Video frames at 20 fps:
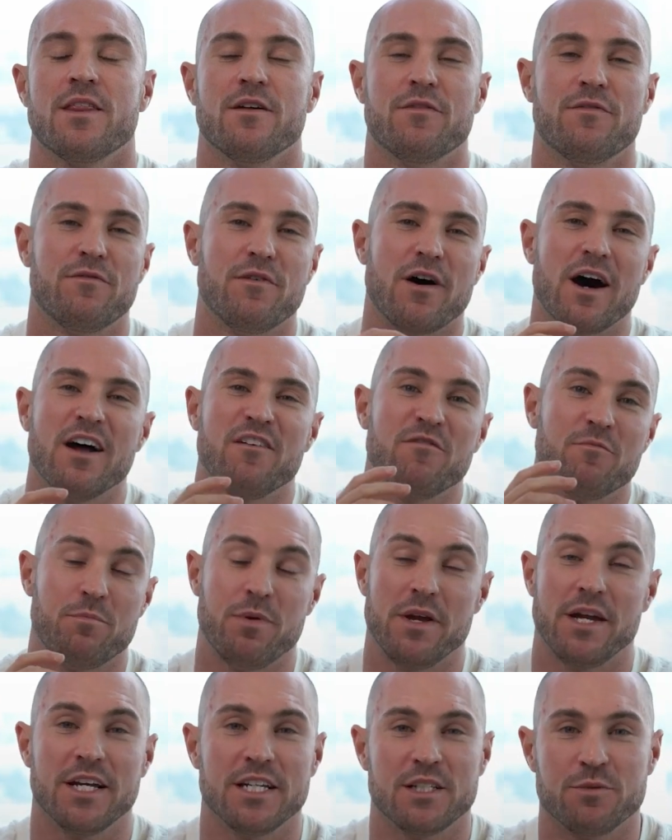The 5
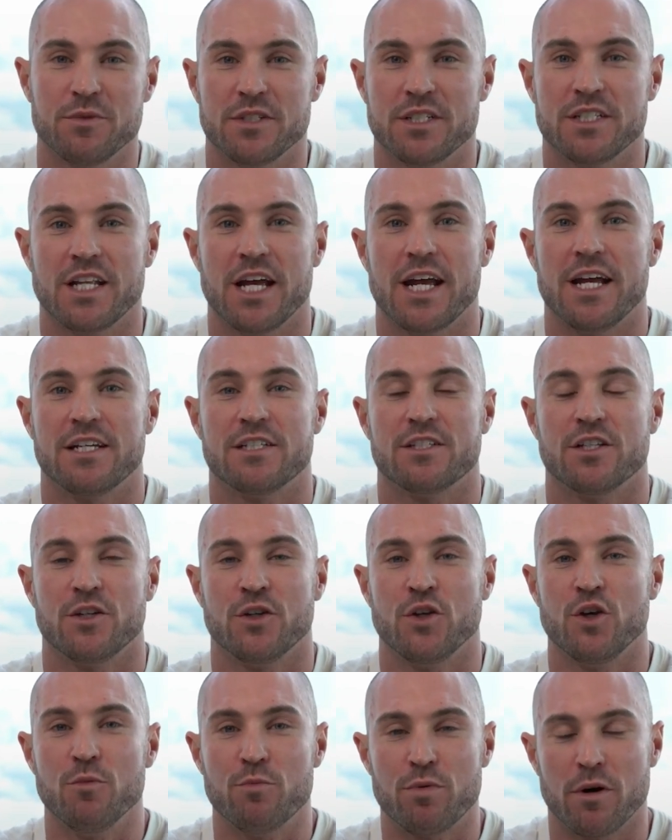biggest mistakes that
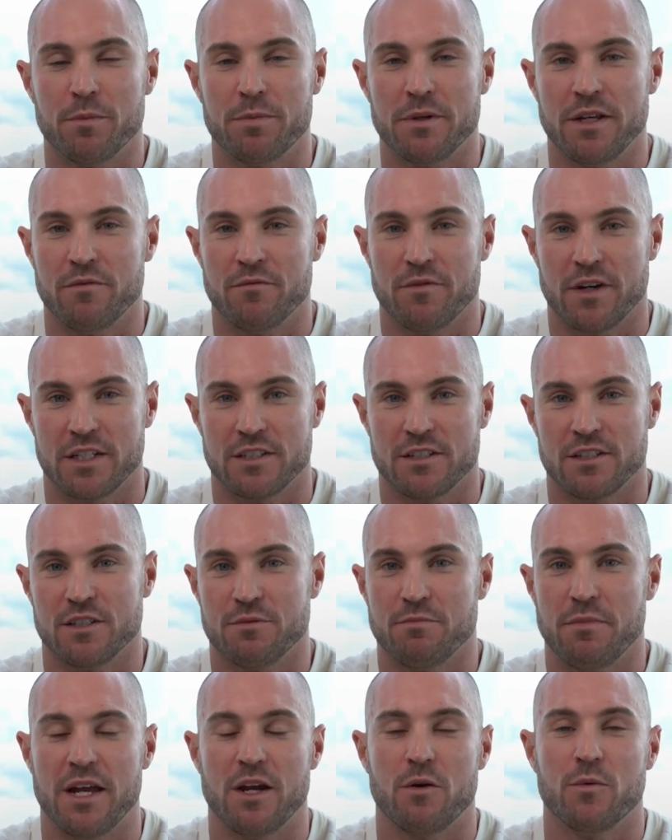new property
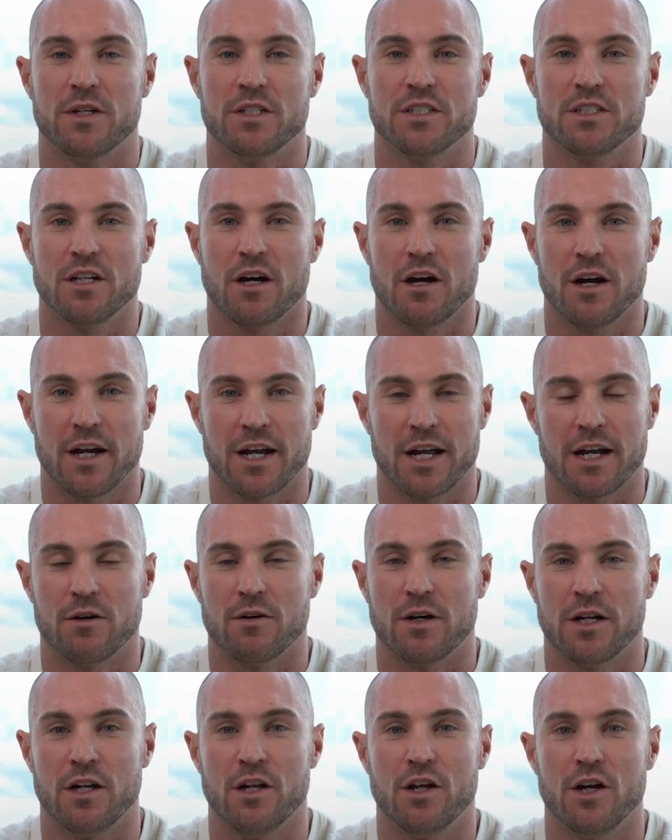investors make when starting
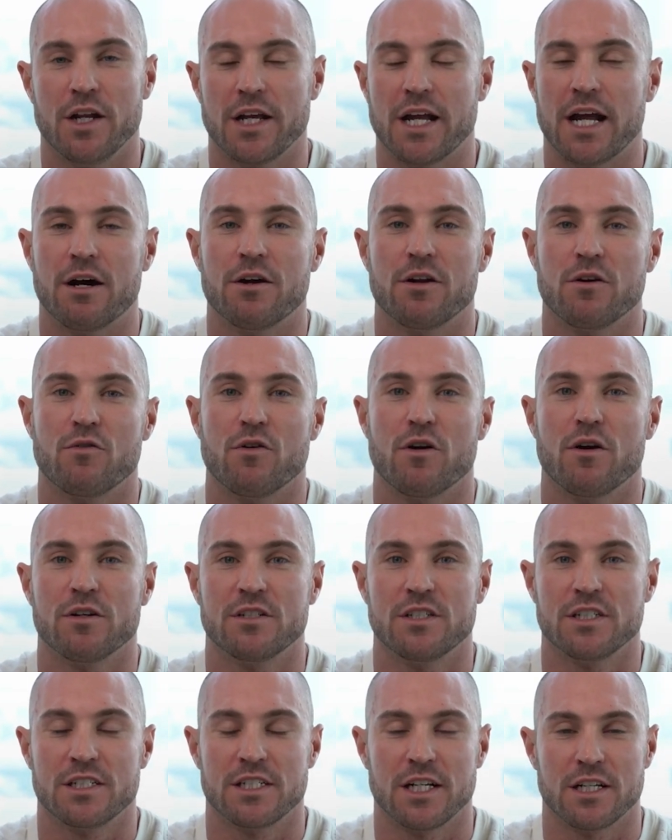out and learning how to grow a
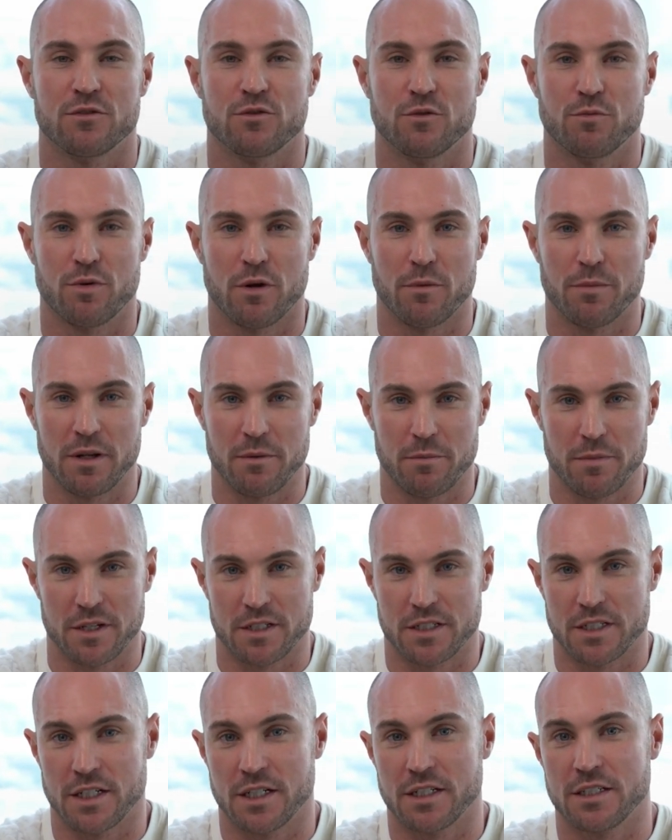successful property
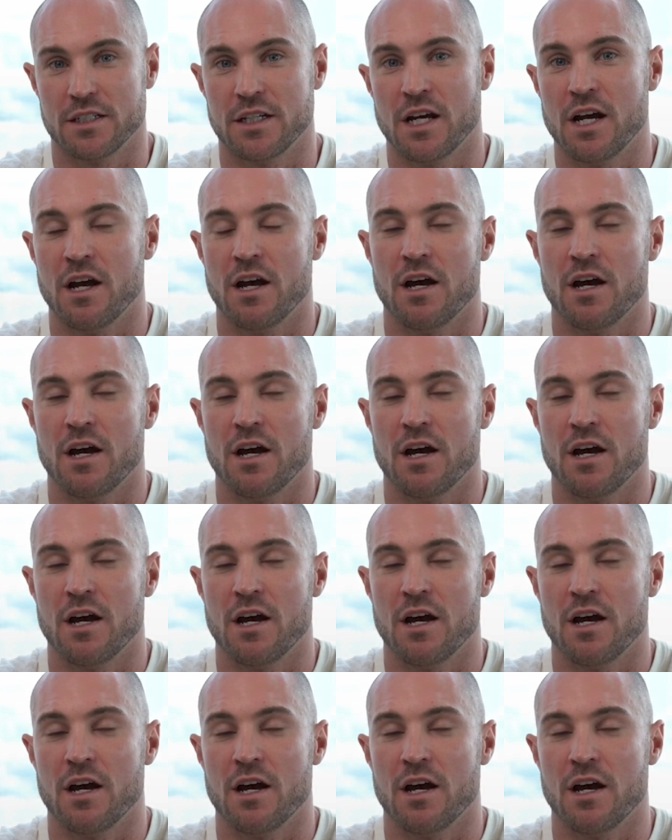business.